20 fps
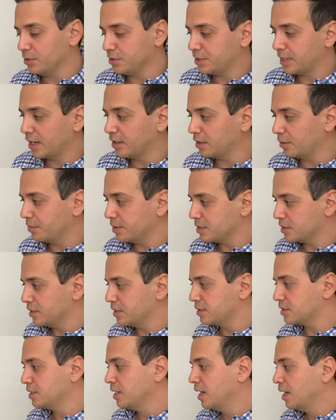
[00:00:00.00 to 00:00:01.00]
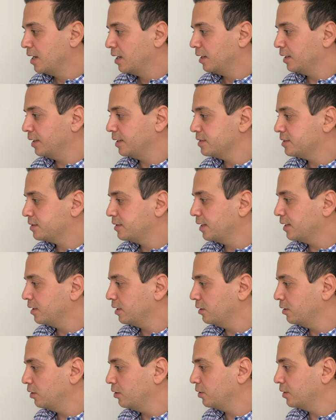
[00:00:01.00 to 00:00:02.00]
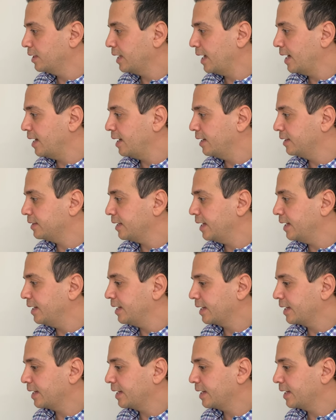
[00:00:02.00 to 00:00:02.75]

side of the business, let's take a look at an